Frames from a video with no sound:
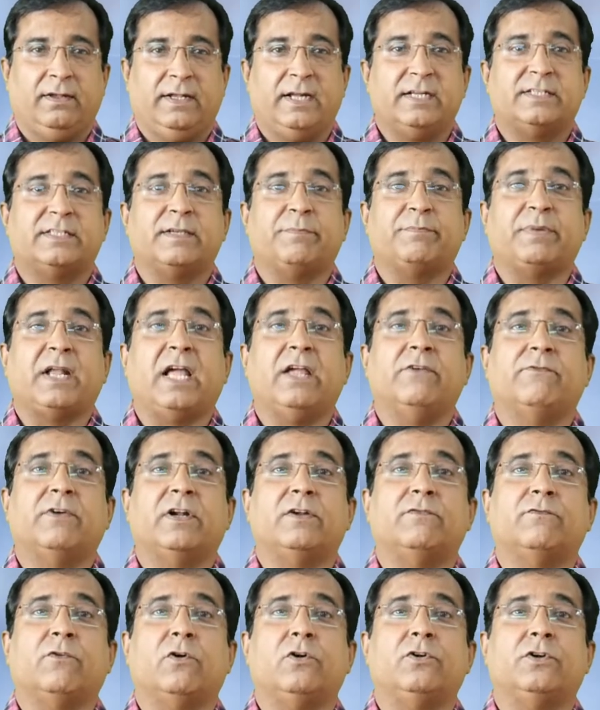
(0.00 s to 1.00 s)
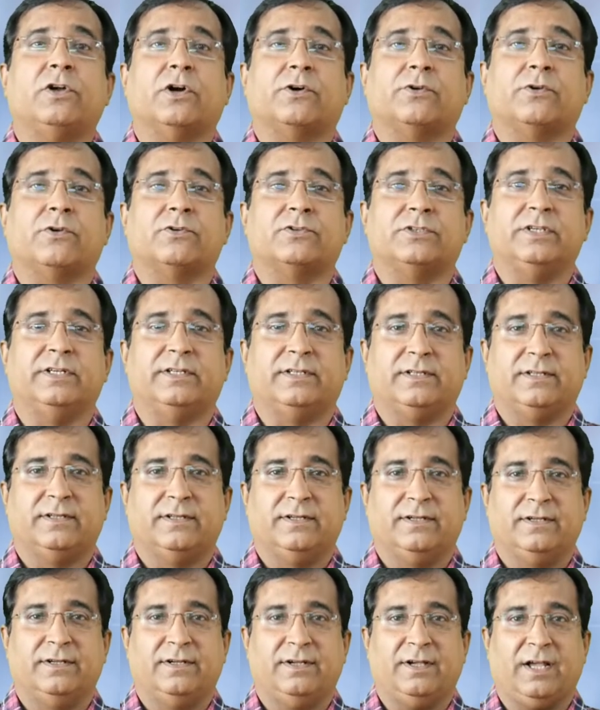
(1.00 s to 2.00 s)
Let's apply 1 volt across it.
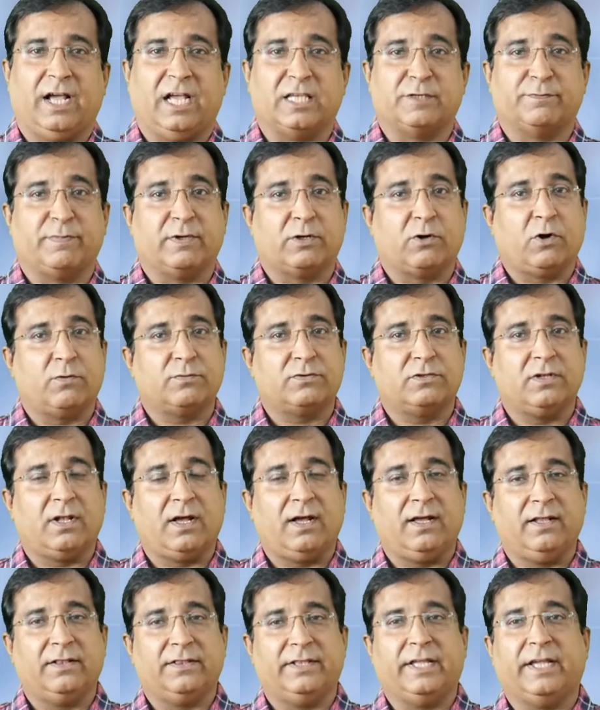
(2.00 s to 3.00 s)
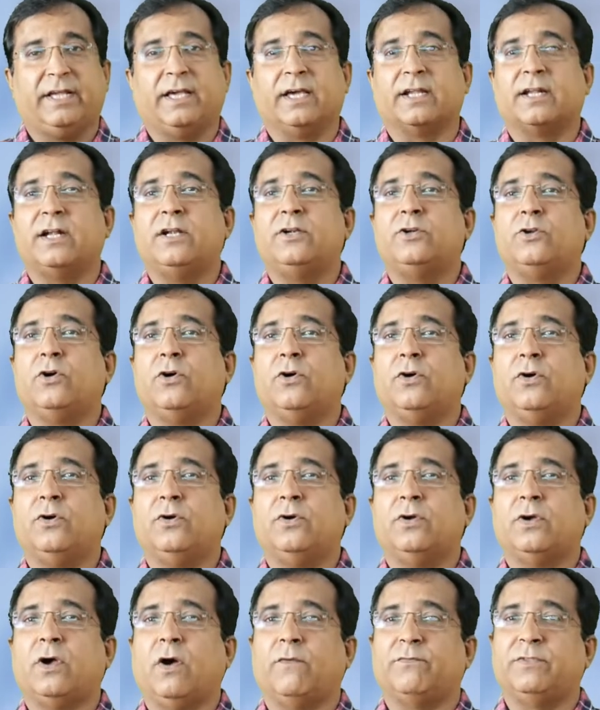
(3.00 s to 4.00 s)
As per Ohm's law, the current
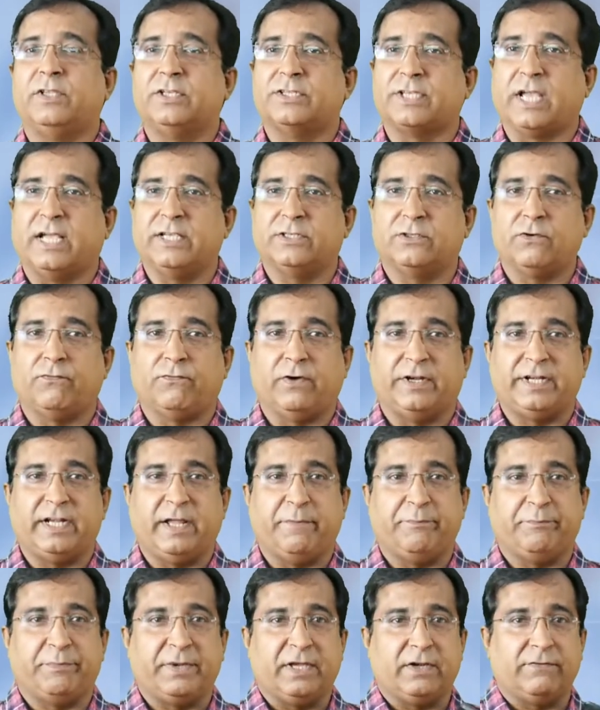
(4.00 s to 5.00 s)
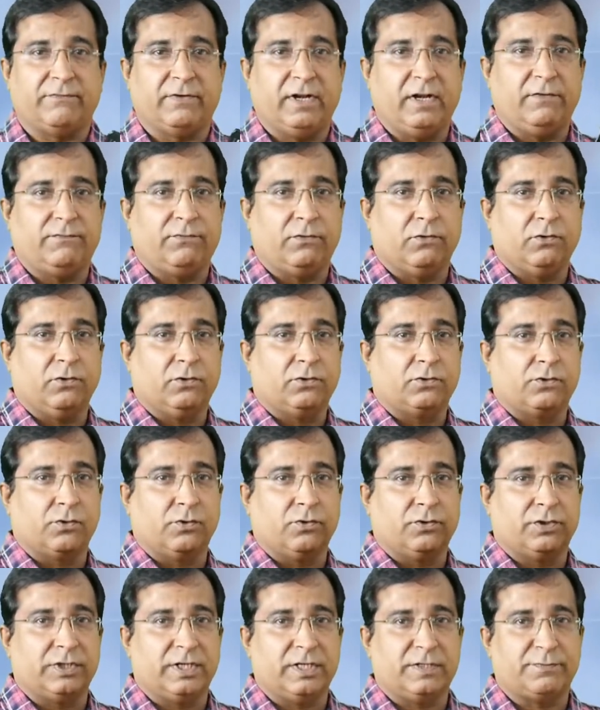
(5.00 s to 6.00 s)
of the size of 1 ampere will flow
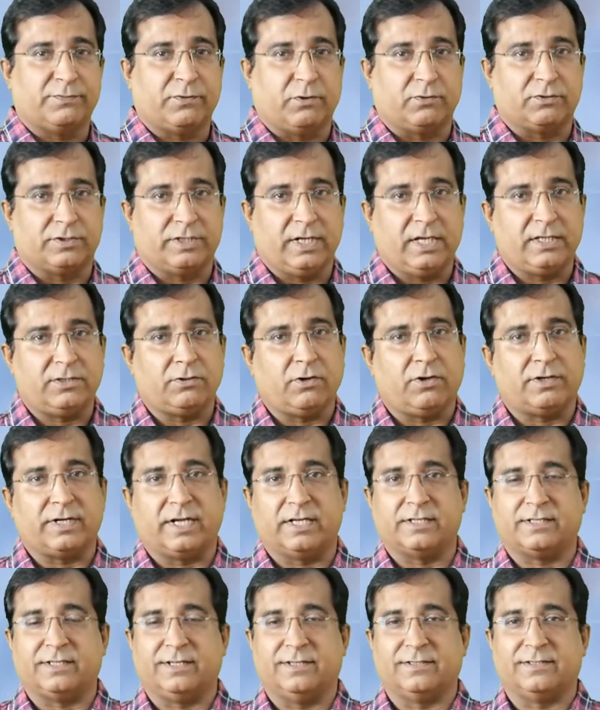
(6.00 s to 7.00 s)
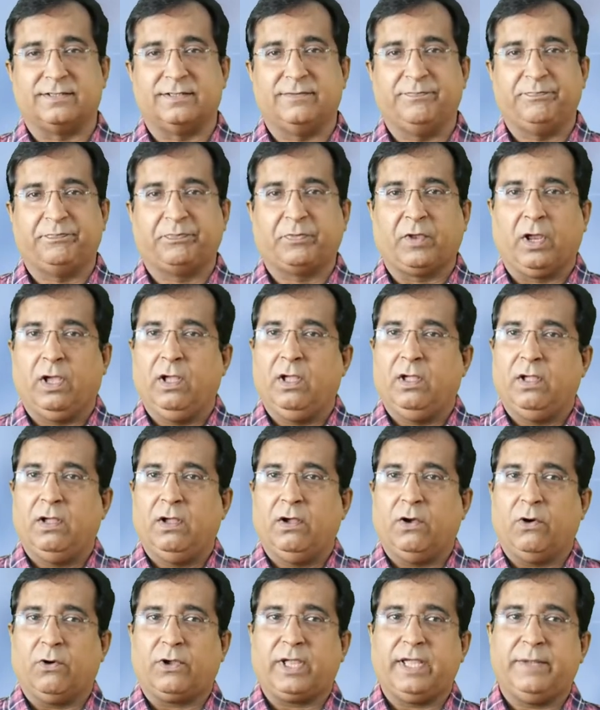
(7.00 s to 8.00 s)
through this process or resistance.
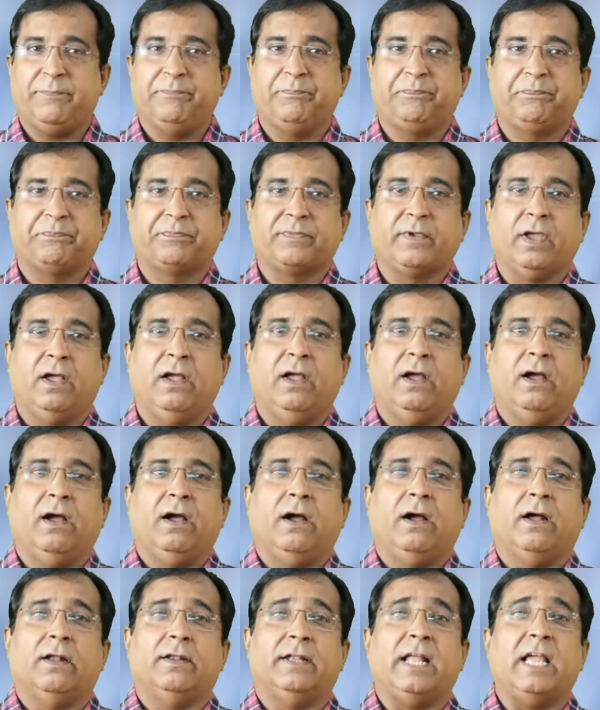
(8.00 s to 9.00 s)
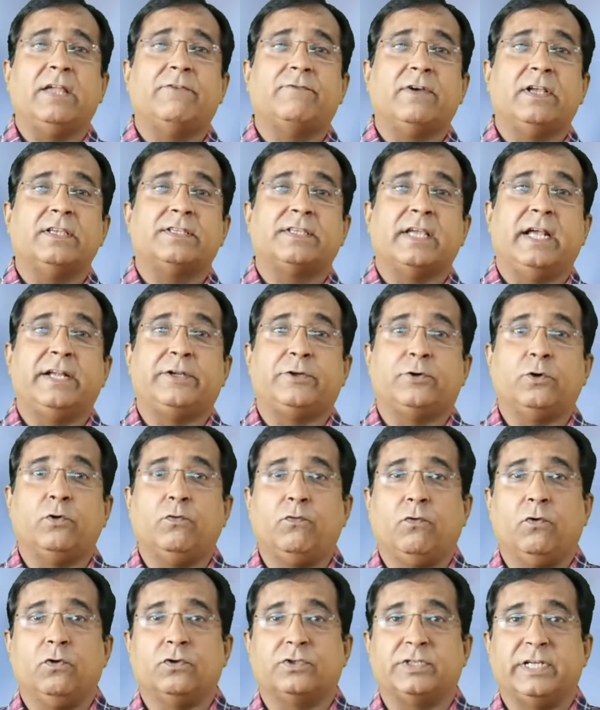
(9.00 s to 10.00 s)
Okay. Likewise, at
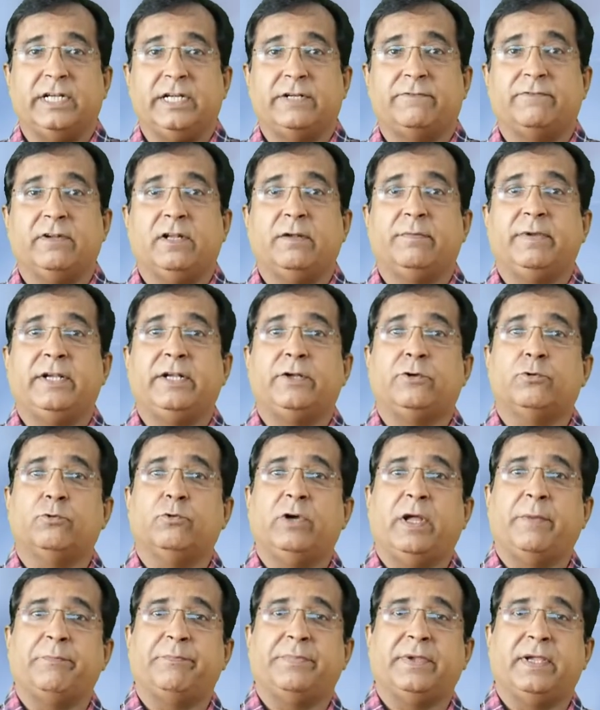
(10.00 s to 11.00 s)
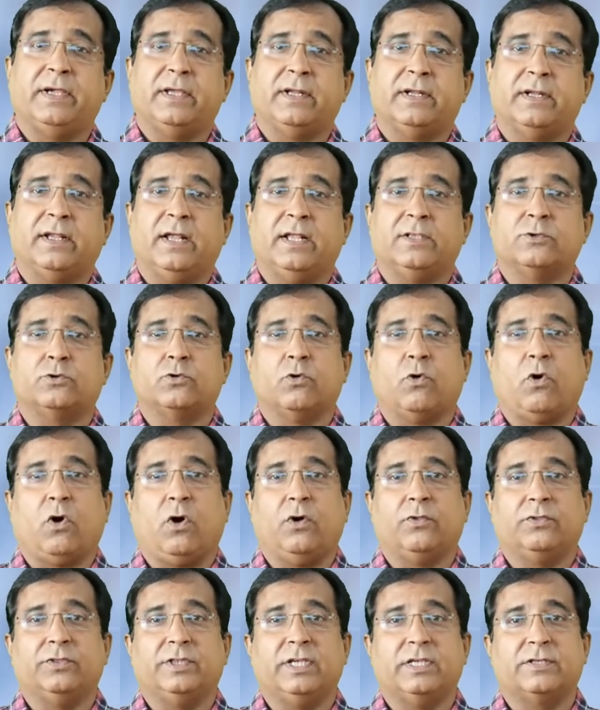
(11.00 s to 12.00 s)
2 volts, it will be 2 ampere and so
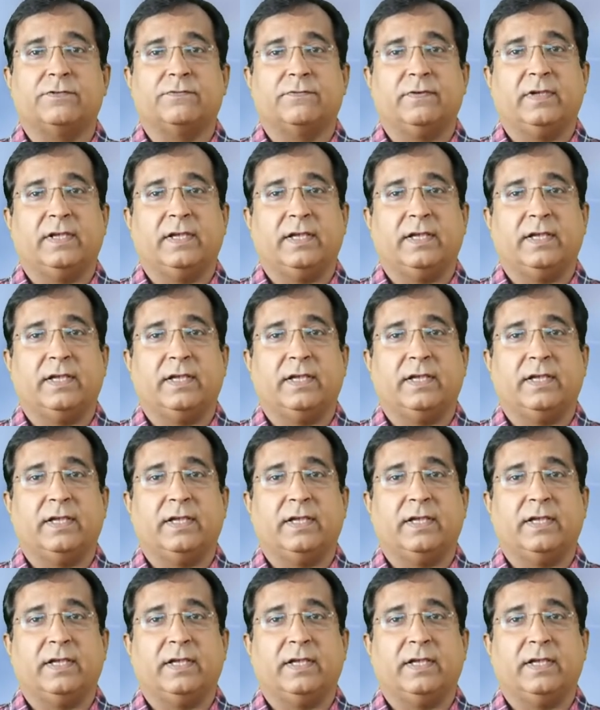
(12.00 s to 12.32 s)
on. This